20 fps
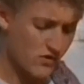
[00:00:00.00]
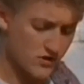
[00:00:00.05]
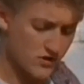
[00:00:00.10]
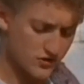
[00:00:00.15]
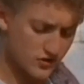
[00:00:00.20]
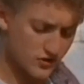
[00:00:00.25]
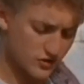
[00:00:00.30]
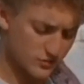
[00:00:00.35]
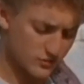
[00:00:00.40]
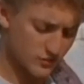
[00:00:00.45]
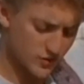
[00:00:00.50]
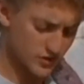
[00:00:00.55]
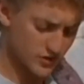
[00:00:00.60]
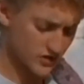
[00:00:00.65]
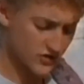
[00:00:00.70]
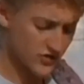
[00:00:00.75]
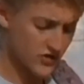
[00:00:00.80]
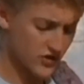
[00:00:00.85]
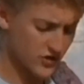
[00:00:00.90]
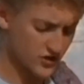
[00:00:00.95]
wisdom
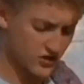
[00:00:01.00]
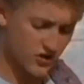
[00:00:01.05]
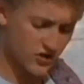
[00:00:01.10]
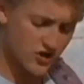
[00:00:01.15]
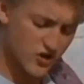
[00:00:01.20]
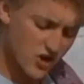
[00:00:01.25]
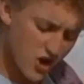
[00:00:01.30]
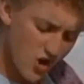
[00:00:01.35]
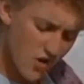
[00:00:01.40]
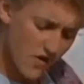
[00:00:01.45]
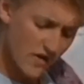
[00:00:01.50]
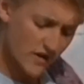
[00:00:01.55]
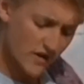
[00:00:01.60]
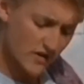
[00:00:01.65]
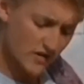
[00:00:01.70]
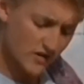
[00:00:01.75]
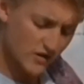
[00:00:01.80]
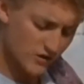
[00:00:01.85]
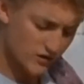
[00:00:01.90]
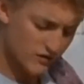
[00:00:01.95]
consists in
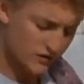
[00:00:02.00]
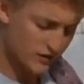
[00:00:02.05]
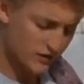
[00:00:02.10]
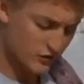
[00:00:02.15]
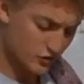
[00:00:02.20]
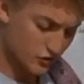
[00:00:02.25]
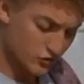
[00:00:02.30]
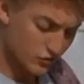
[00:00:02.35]
knowing that